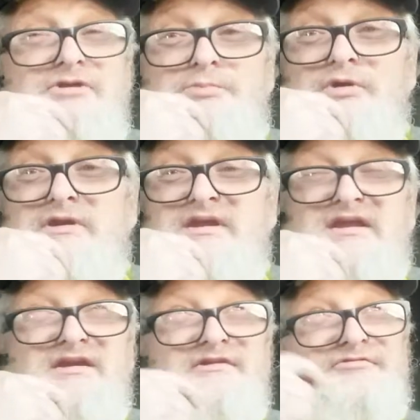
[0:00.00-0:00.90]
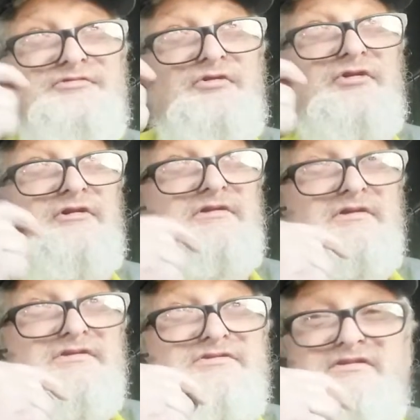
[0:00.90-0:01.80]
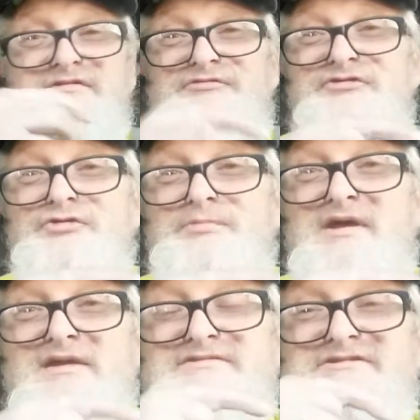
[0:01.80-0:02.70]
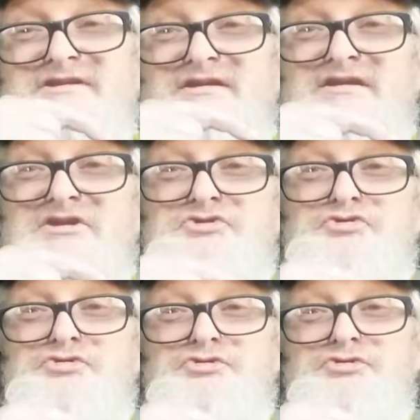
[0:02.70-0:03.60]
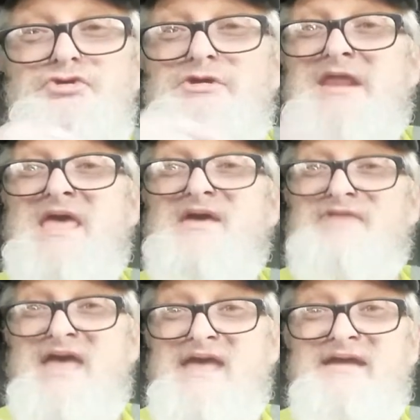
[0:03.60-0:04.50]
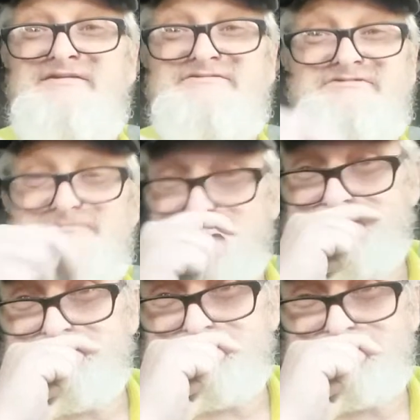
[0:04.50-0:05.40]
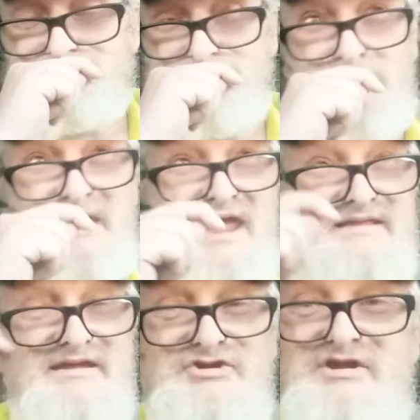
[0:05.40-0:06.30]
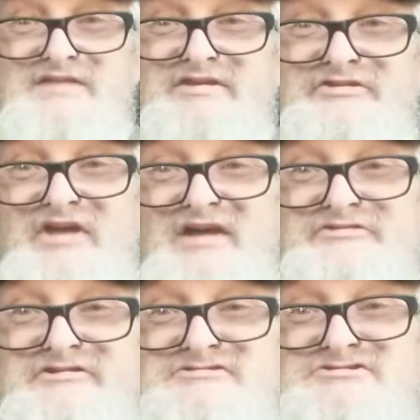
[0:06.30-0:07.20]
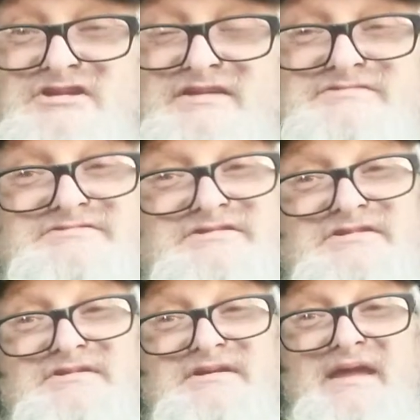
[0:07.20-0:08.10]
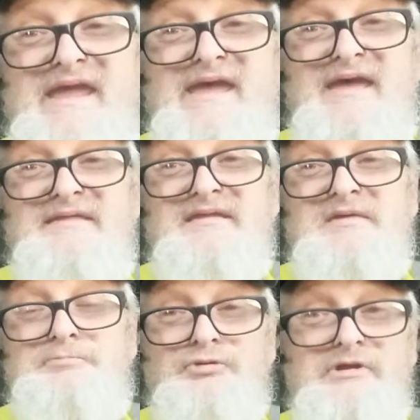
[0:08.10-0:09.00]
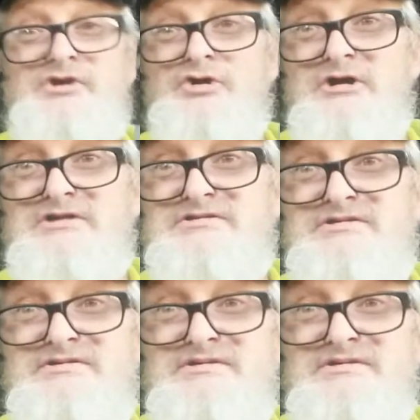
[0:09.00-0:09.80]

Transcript: you put it in there for just a few minutes. You can have eggs, and then you get the sausage links and pre-cooked,